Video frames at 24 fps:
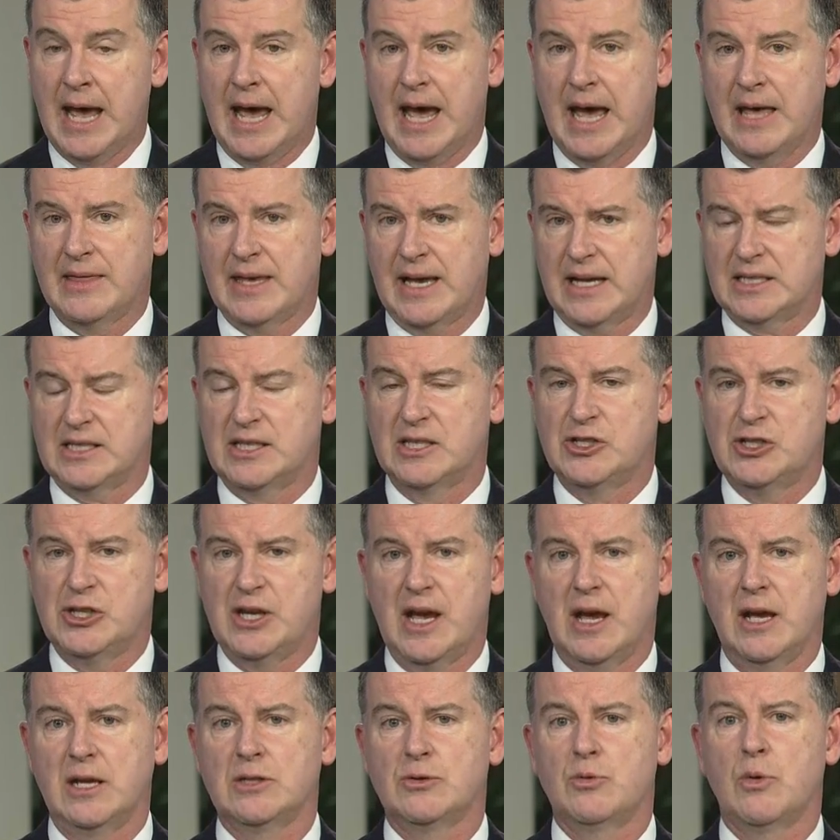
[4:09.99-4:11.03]
And that's the
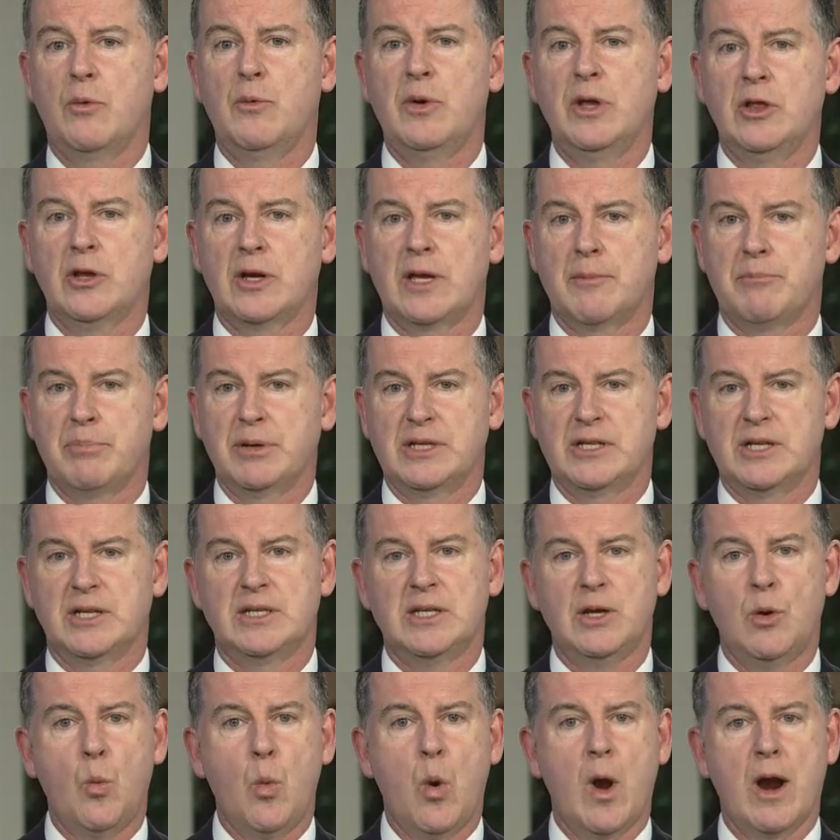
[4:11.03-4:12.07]
challenge when we look at
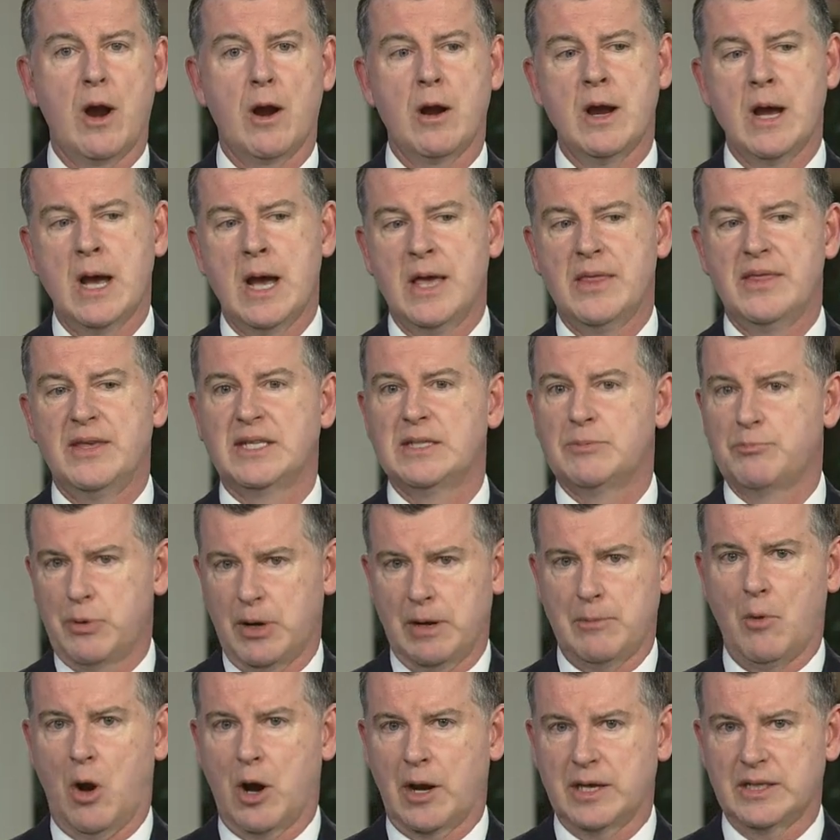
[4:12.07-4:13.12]
predicting where the
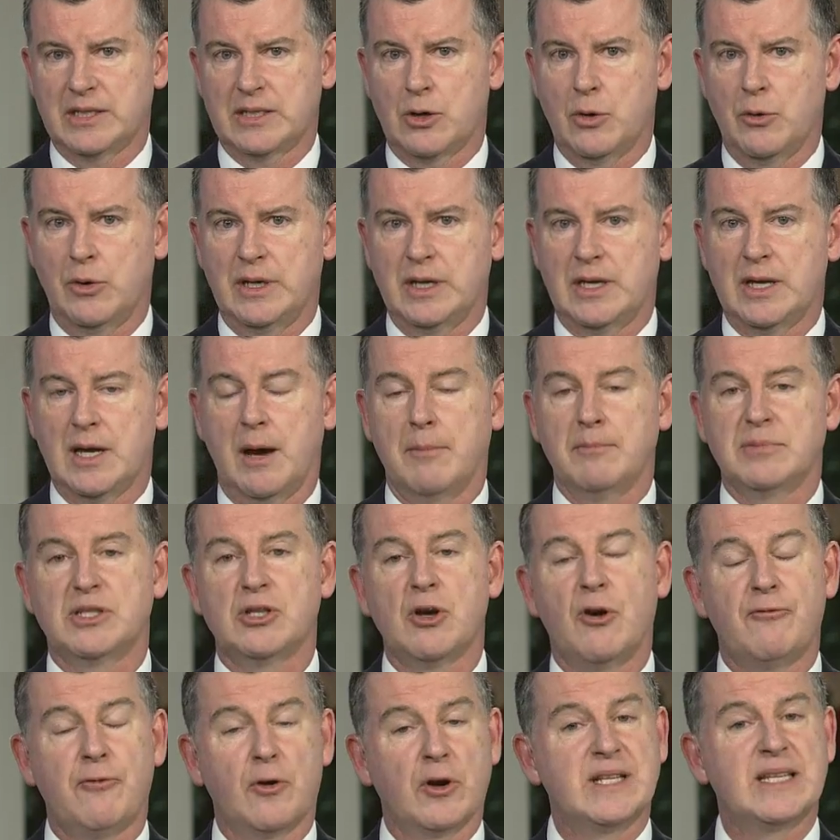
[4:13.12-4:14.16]
spring market's going to come.
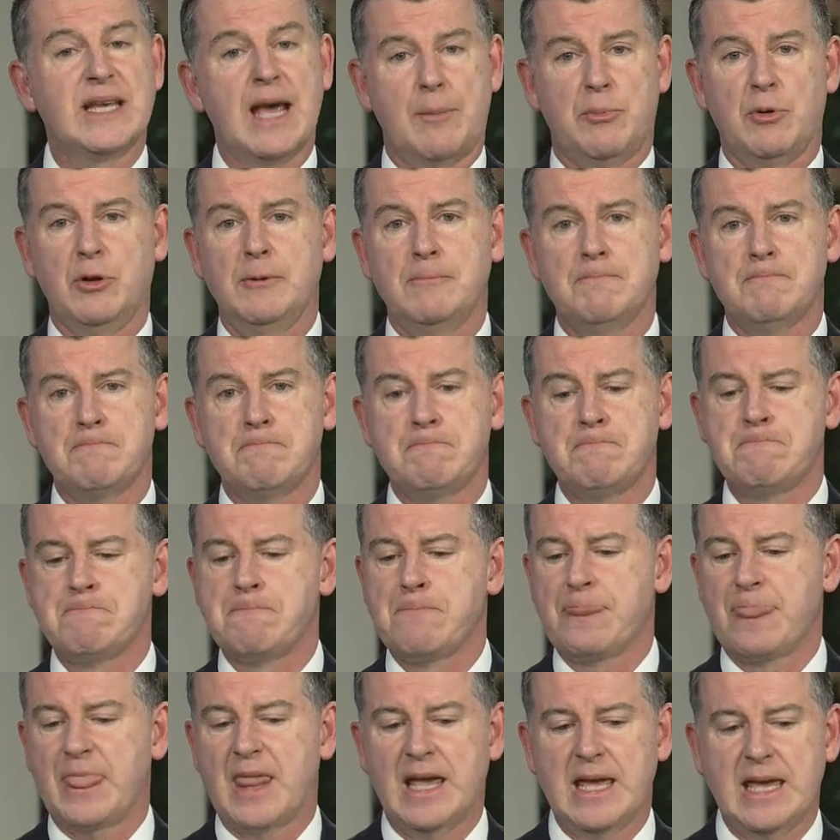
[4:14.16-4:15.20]
So for example,
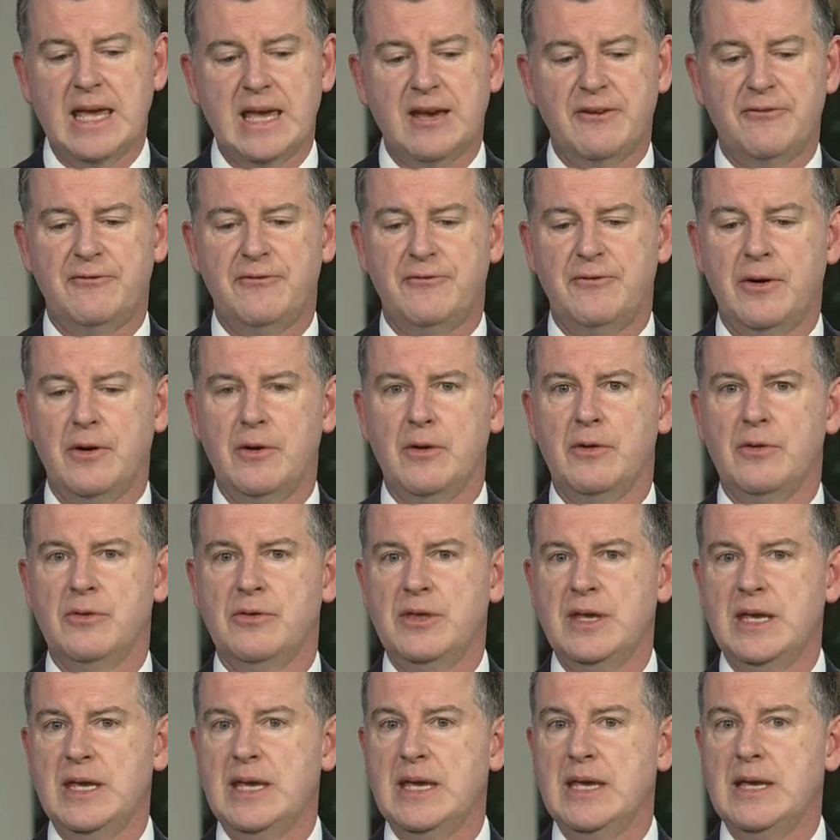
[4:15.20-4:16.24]
if
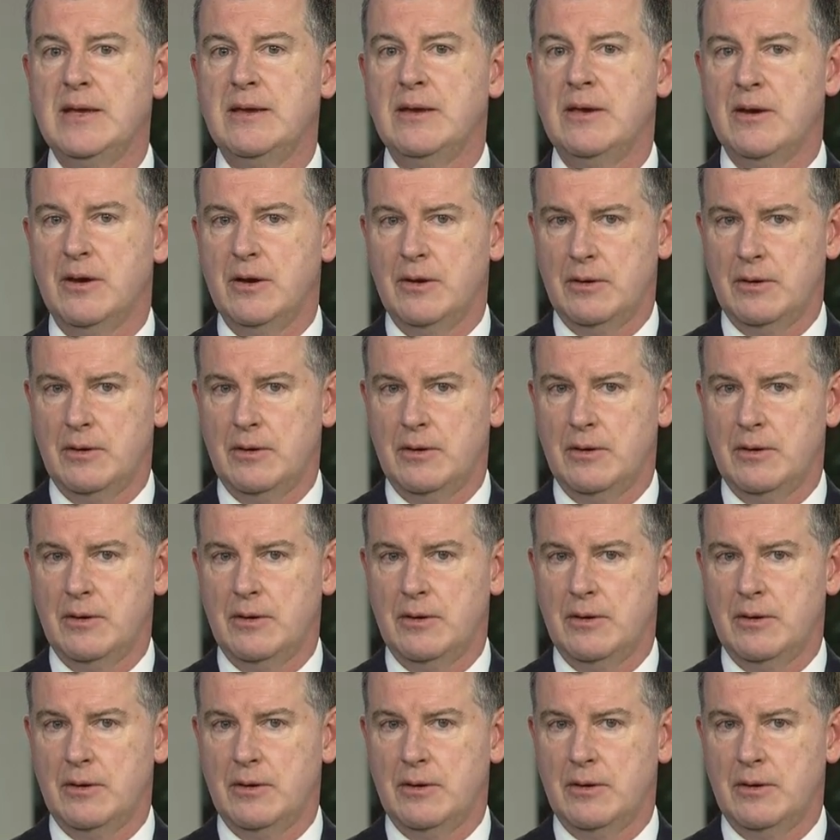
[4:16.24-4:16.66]
the